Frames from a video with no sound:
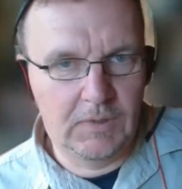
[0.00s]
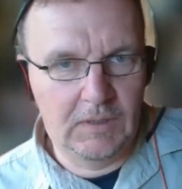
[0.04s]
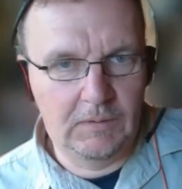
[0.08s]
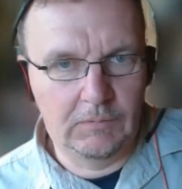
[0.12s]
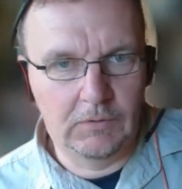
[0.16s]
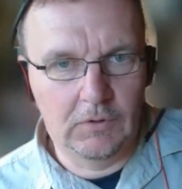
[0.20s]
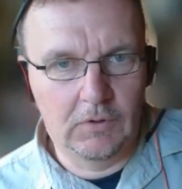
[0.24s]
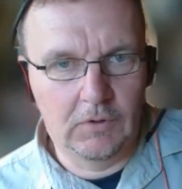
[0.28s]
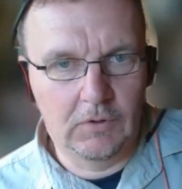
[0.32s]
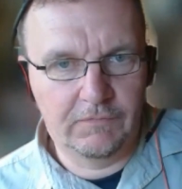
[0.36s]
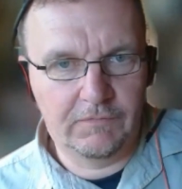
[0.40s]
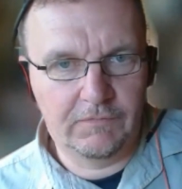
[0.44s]

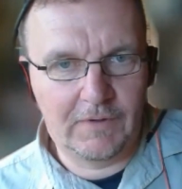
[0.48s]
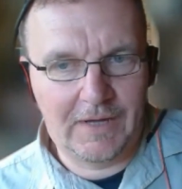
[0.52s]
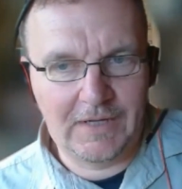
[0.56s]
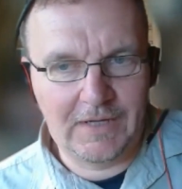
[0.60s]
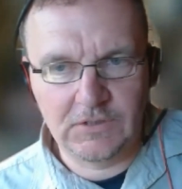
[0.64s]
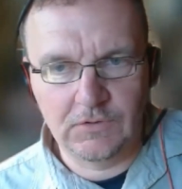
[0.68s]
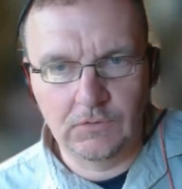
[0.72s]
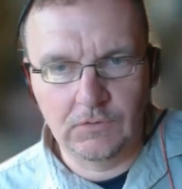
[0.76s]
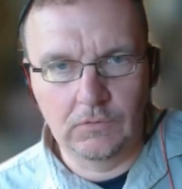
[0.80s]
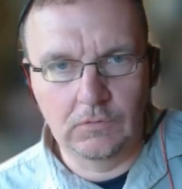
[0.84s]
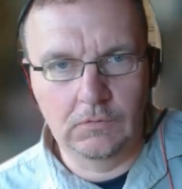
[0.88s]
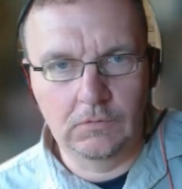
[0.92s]
people off
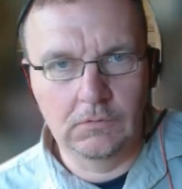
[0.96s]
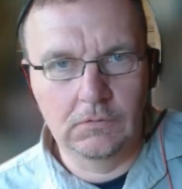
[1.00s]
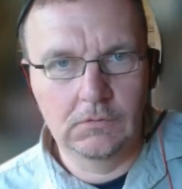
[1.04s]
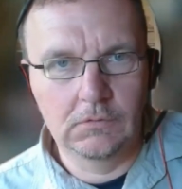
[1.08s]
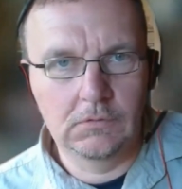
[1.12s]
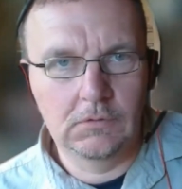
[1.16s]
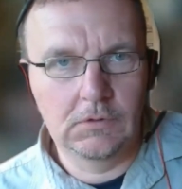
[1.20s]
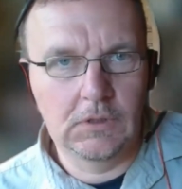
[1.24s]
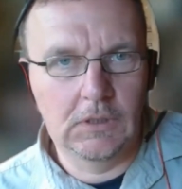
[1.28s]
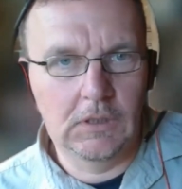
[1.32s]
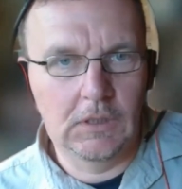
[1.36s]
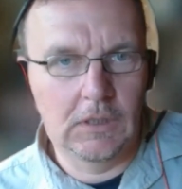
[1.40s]
at all.
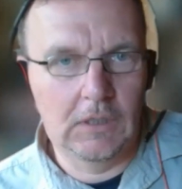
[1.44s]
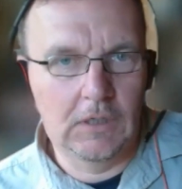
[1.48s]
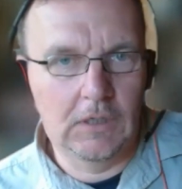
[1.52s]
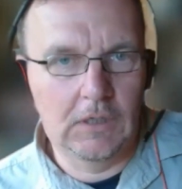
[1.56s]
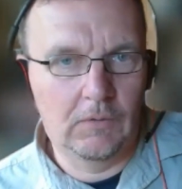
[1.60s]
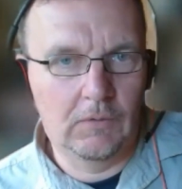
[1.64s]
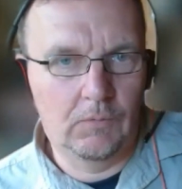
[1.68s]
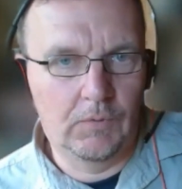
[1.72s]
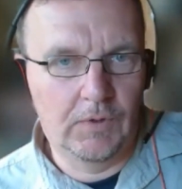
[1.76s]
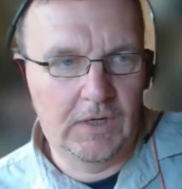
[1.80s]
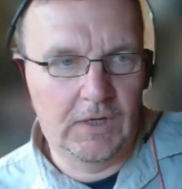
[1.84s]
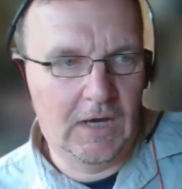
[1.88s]

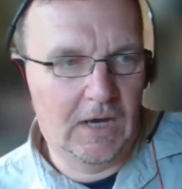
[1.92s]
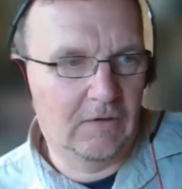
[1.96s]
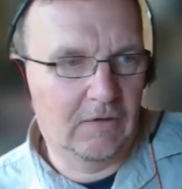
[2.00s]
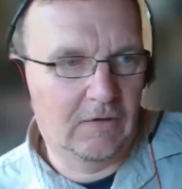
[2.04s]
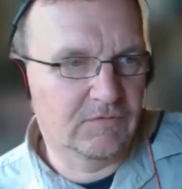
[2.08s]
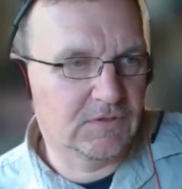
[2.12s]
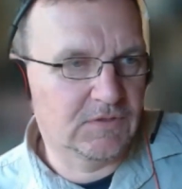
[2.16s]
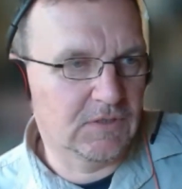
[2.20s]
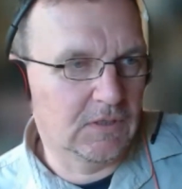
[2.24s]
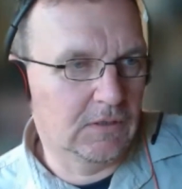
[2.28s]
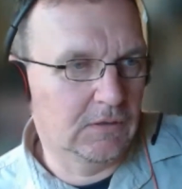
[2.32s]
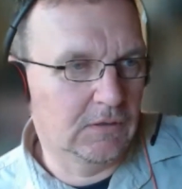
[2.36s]
We
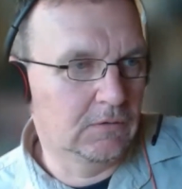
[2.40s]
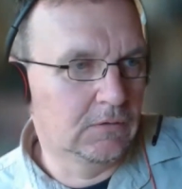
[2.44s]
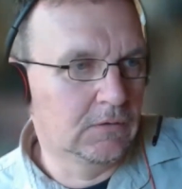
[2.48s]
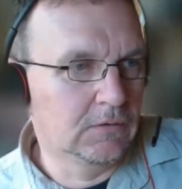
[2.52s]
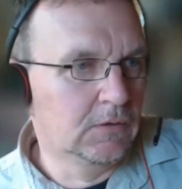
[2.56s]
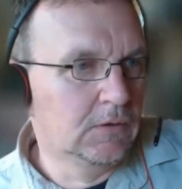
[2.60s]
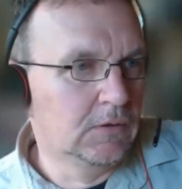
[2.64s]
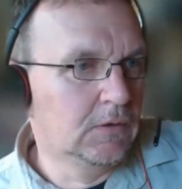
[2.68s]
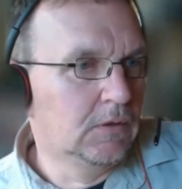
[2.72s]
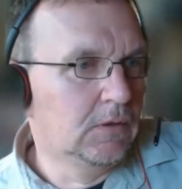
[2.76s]
have done